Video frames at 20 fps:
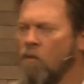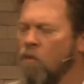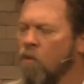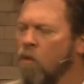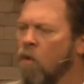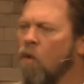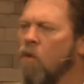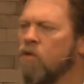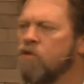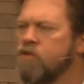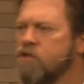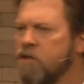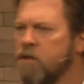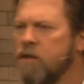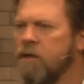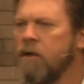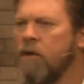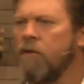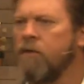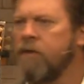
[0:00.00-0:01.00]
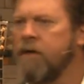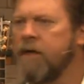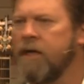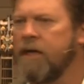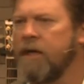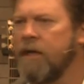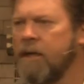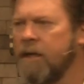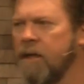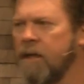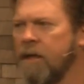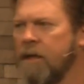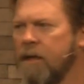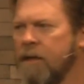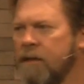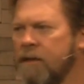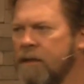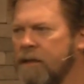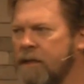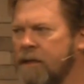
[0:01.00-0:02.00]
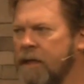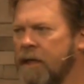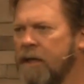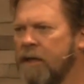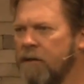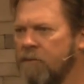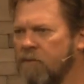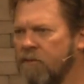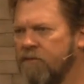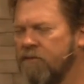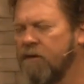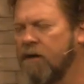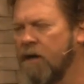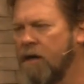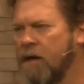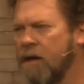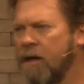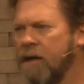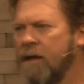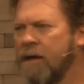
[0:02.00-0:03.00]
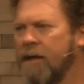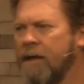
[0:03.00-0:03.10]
wants to go get the kingdom of God.